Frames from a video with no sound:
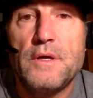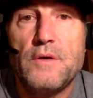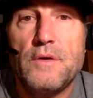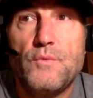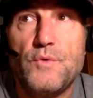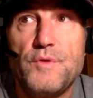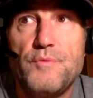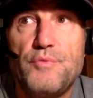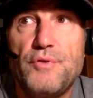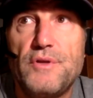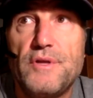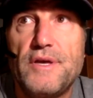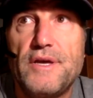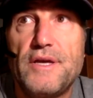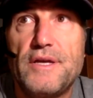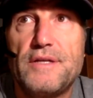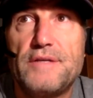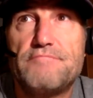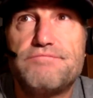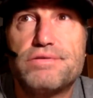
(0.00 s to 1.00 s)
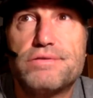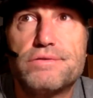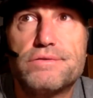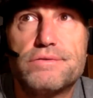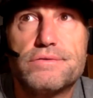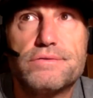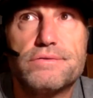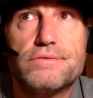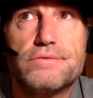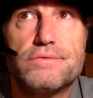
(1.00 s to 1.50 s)
we played
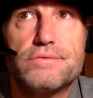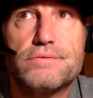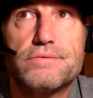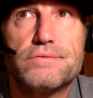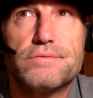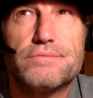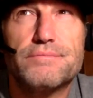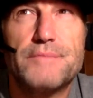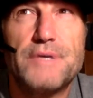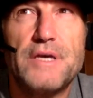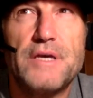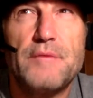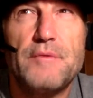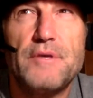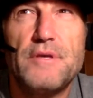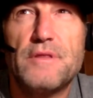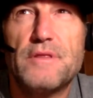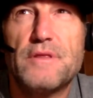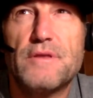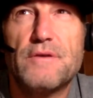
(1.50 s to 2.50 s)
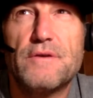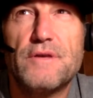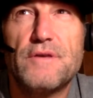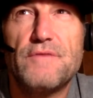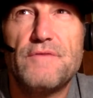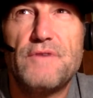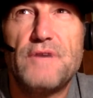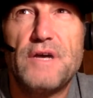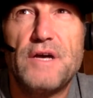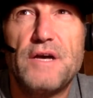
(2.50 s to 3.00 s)
maybe
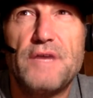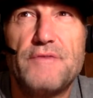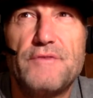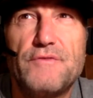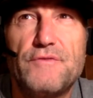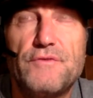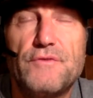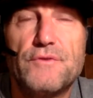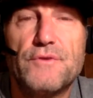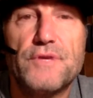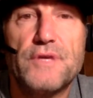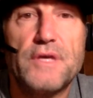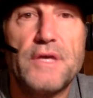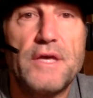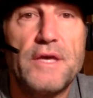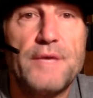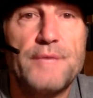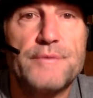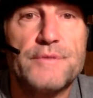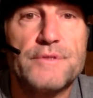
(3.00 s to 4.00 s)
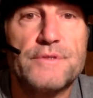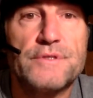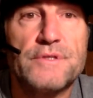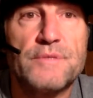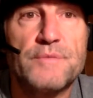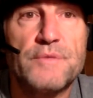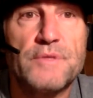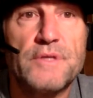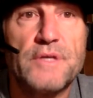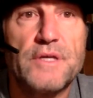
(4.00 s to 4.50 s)
35 to 40 games or
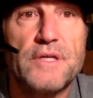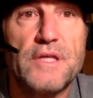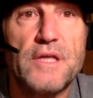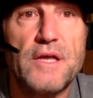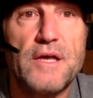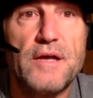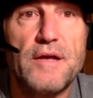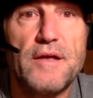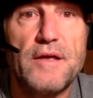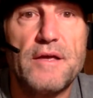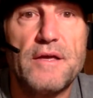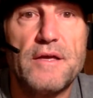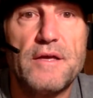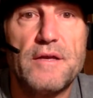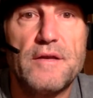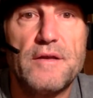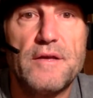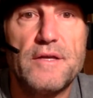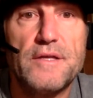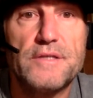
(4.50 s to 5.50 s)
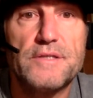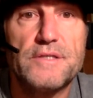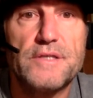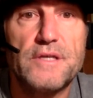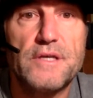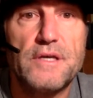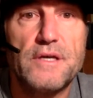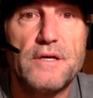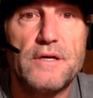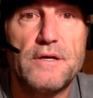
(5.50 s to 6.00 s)
something like that, and it is
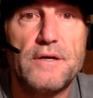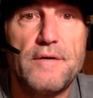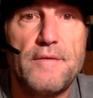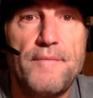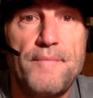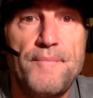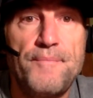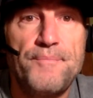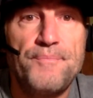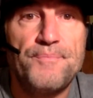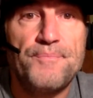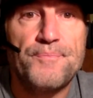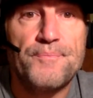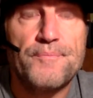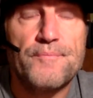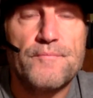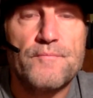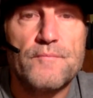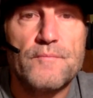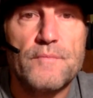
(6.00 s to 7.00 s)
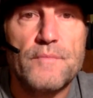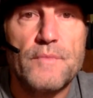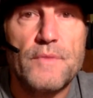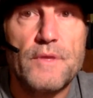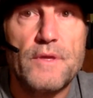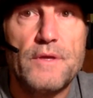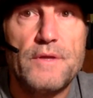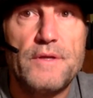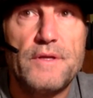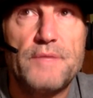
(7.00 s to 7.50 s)
and
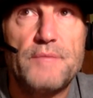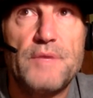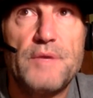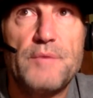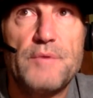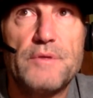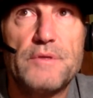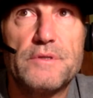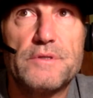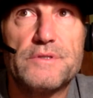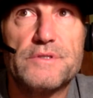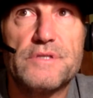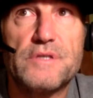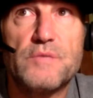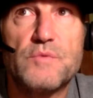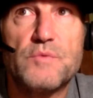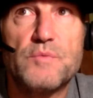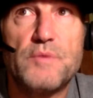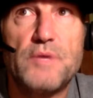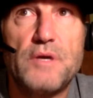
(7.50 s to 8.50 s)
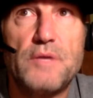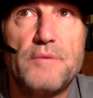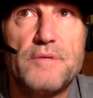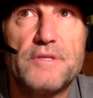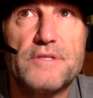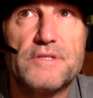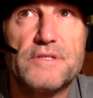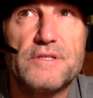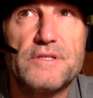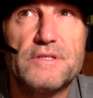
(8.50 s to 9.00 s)
then maybe a little summer ball,
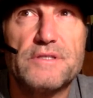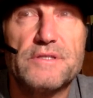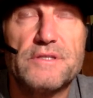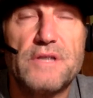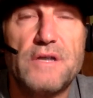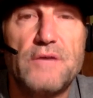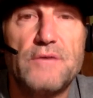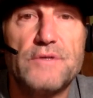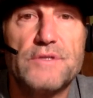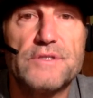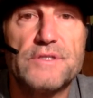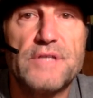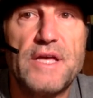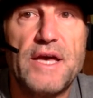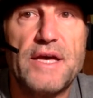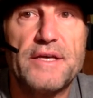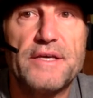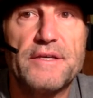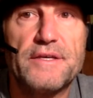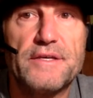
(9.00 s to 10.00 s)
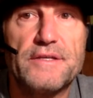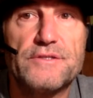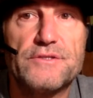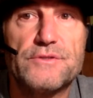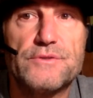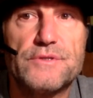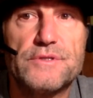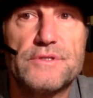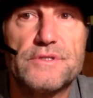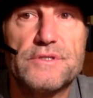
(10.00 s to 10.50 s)
but it's always nagging
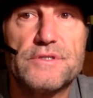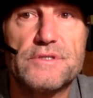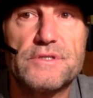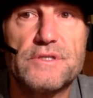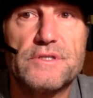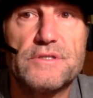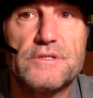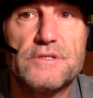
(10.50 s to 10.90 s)
injuries.